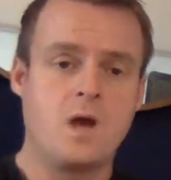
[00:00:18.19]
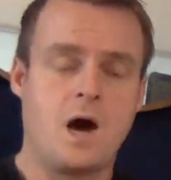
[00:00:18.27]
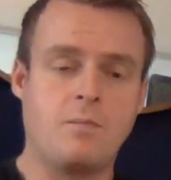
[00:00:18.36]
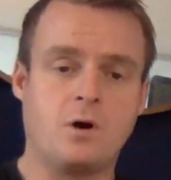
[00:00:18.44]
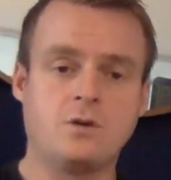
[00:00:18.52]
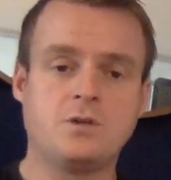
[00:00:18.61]

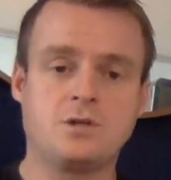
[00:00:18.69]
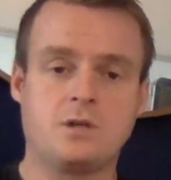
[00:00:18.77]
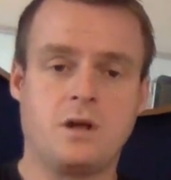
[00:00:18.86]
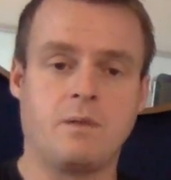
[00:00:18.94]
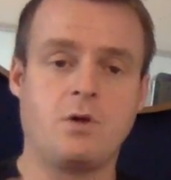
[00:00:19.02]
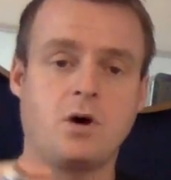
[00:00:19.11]
I'm
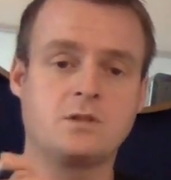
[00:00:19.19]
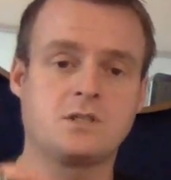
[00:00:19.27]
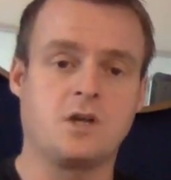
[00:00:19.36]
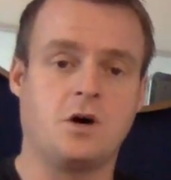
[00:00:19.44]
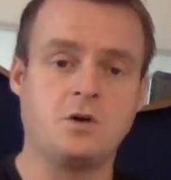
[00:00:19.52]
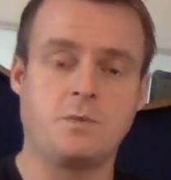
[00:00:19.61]
not
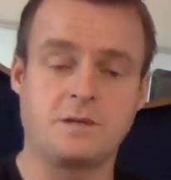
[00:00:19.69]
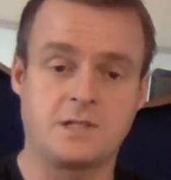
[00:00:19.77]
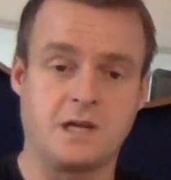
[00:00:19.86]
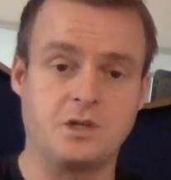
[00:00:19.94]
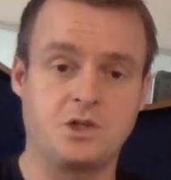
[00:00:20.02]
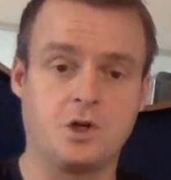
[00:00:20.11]

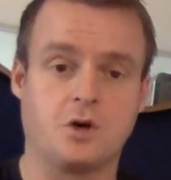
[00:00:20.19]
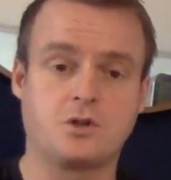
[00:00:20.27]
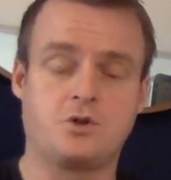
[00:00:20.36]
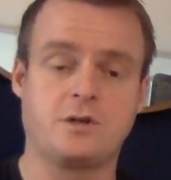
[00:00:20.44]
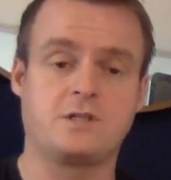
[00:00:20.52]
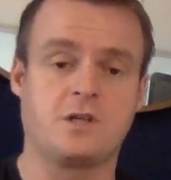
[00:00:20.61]
100% sure,
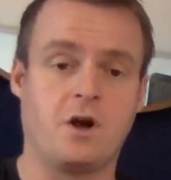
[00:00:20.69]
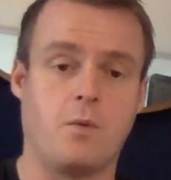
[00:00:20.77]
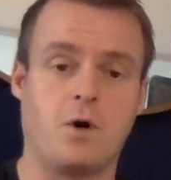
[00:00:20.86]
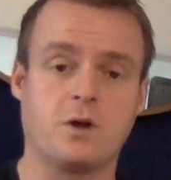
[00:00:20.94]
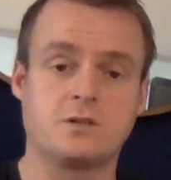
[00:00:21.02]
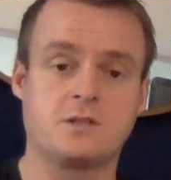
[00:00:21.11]
Tristan, on
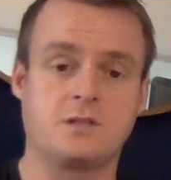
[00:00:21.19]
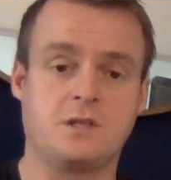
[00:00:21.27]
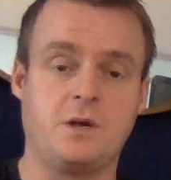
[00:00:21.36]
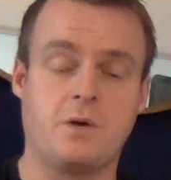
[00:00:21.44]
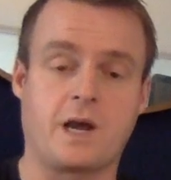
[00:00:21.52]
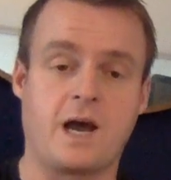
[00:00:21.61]
what
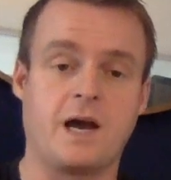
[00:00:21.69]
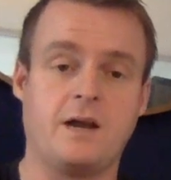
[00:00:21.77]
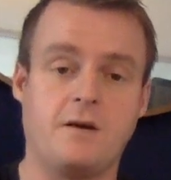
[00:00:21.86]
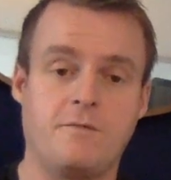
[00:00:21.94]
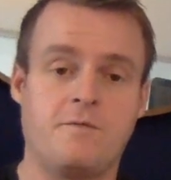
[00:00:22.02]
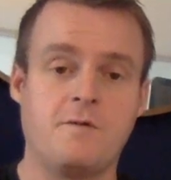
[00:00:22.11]
you were kind
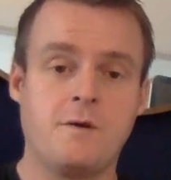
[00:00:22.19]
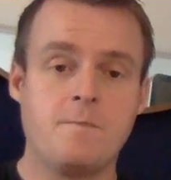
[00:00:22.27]
of